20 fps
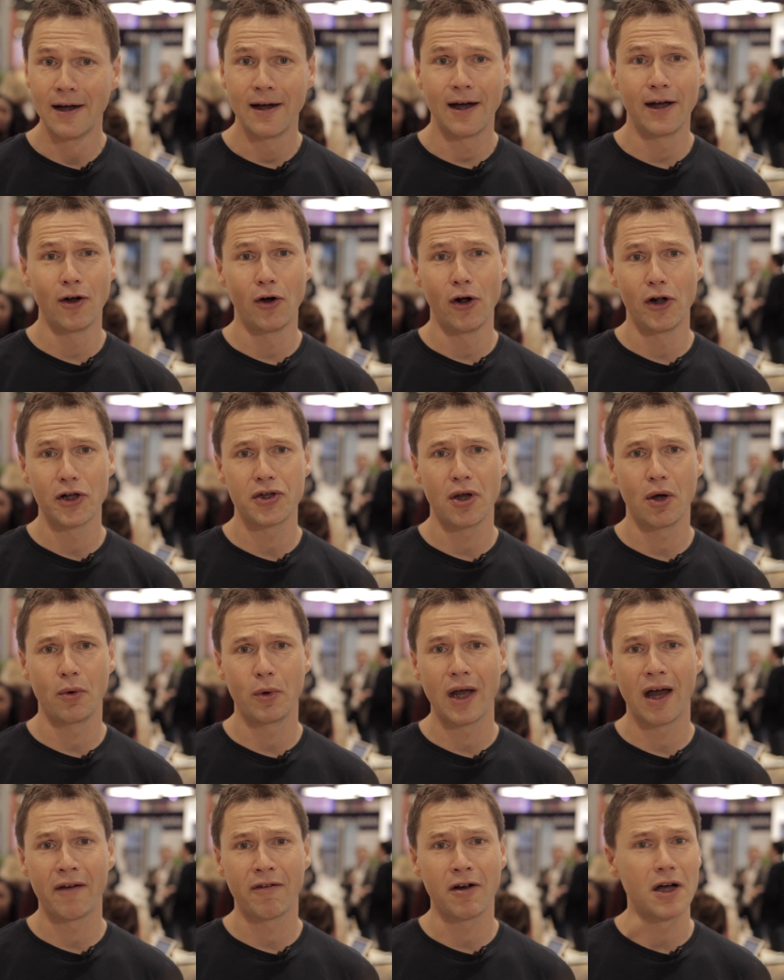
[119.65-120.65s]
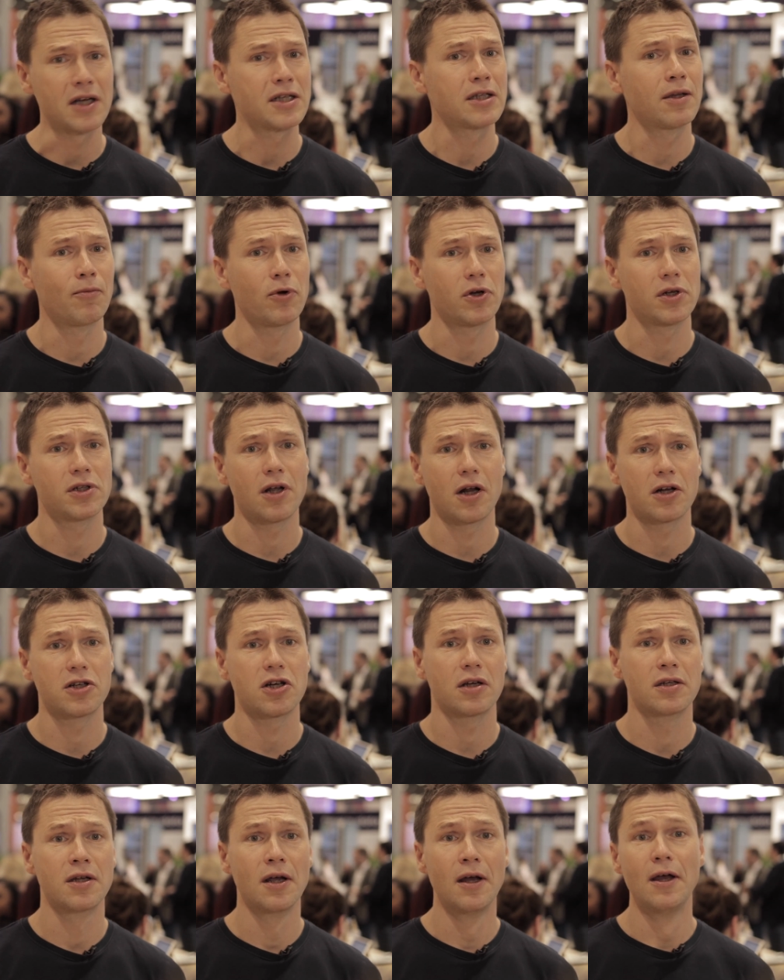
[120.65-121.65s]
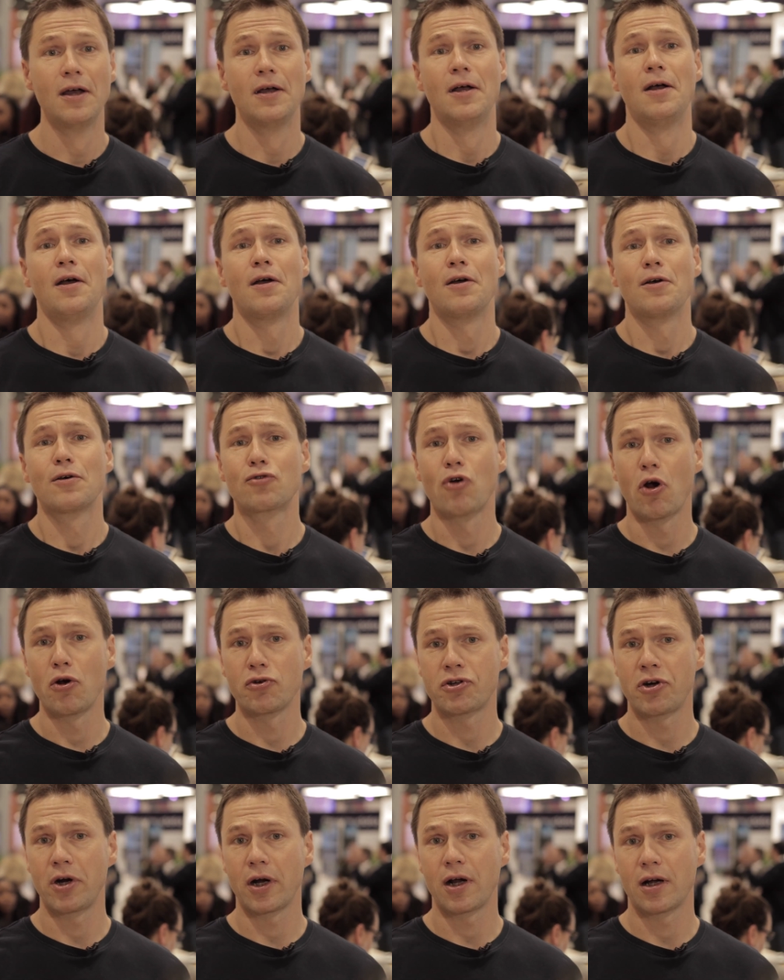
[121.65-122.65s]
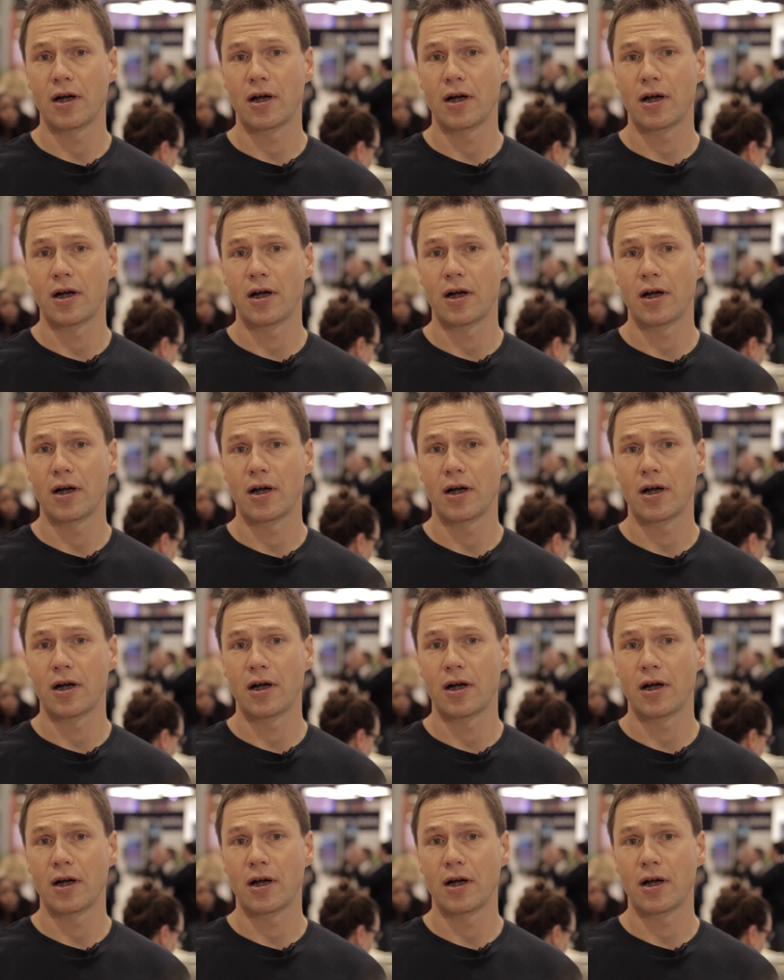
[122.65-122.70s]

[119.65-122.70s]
And also we have customers such as grocery